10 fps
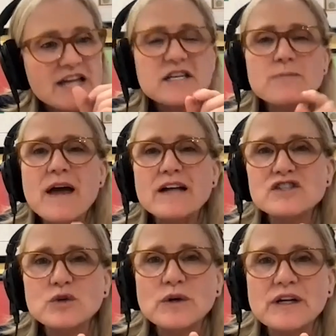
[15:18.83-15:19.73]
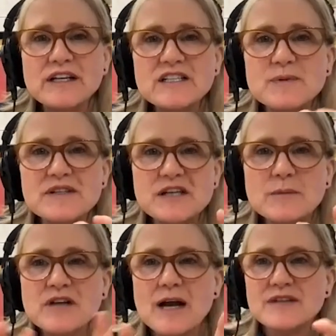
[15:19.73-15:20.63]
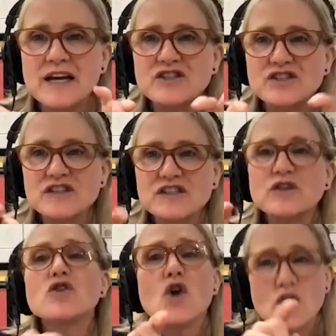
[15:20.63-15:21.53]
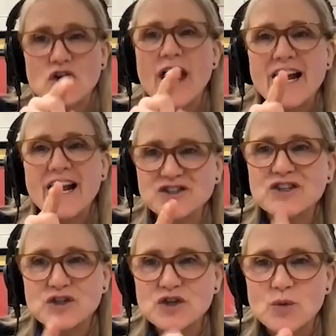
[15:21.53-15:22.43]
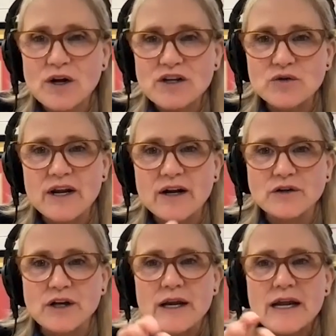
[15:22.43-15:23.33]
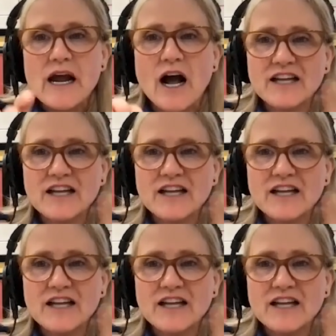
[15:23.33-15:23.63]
it depends who it is, but sometimes I just actually, you know what, you nailed it.